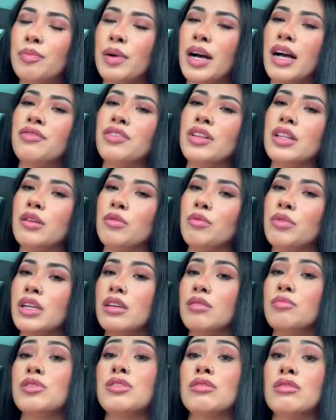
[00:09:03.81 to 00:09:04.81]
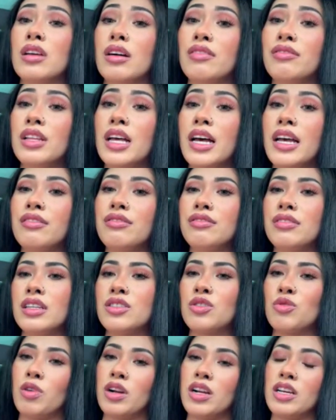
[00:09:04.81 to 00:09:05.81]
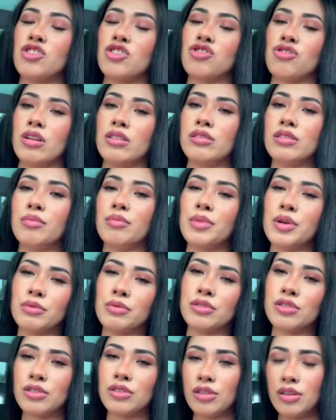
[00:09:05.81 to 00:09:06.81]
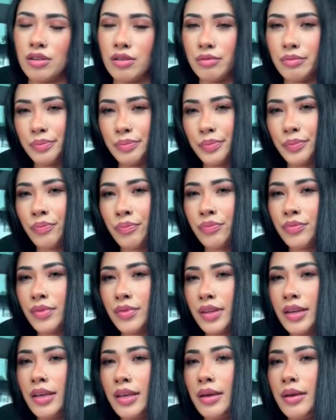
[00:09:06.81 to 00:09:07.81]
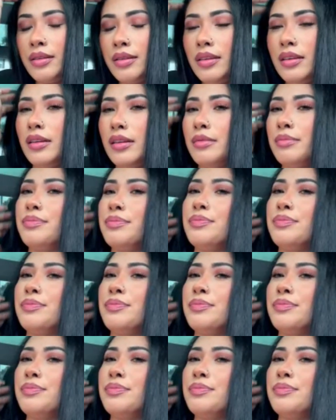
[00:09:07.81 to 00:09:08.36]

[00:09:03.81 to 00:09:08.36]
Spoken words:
but I feel like when it comes to love life, that's what I struggle the most. Yeah.